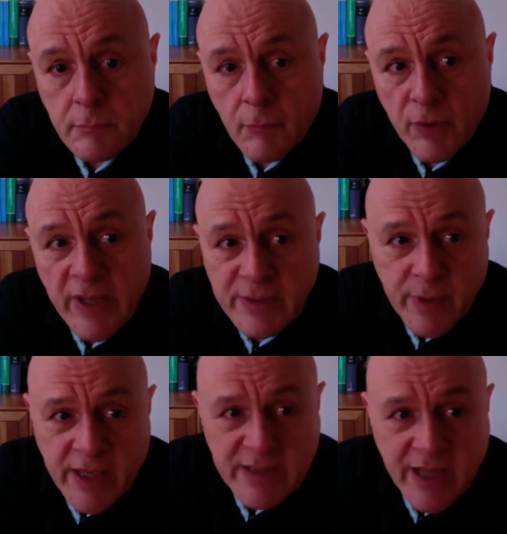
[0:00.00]
But as
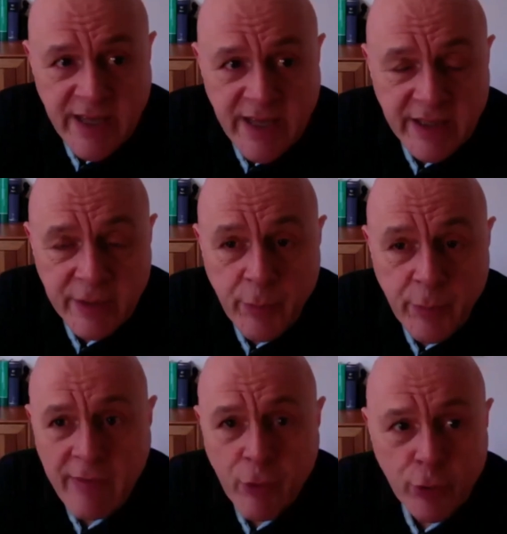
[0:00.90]
I said, we
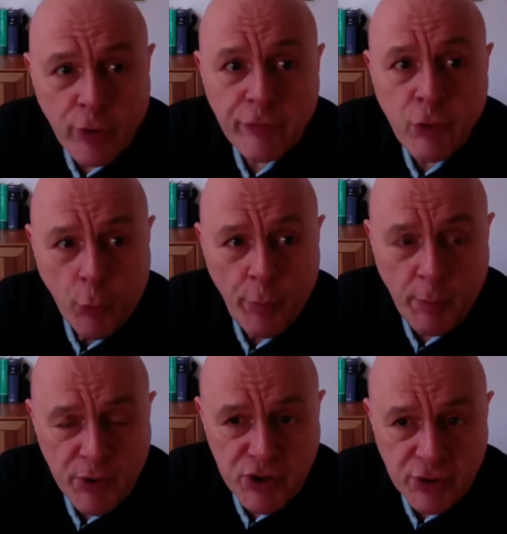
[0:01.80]
have heard of no
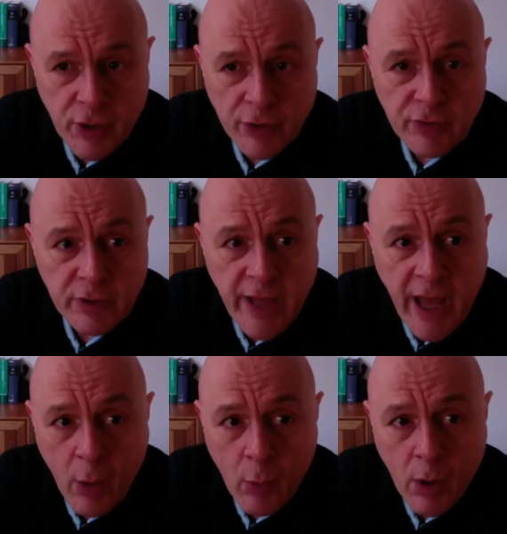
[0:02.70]
publisher until
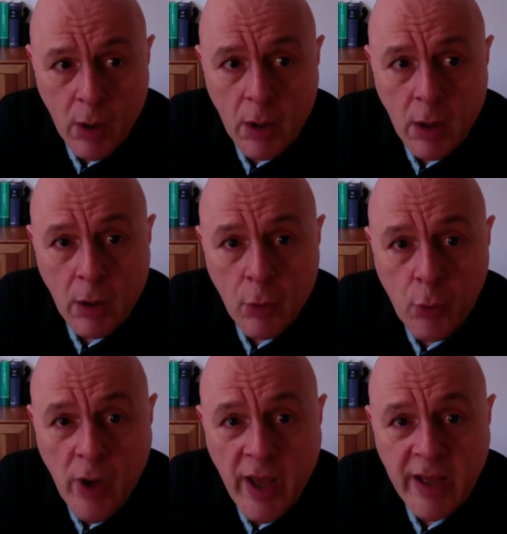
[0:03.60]
now
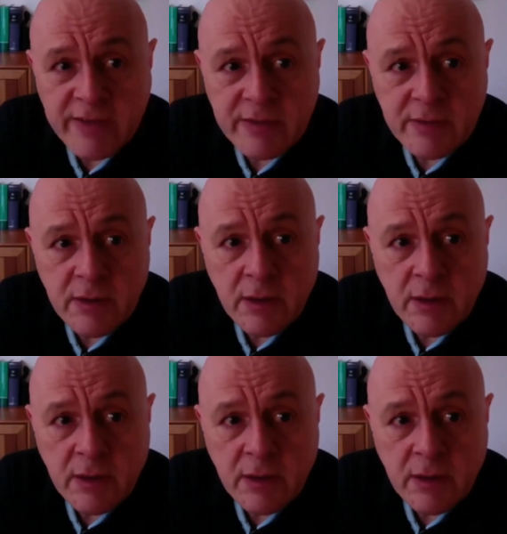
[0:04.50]
who has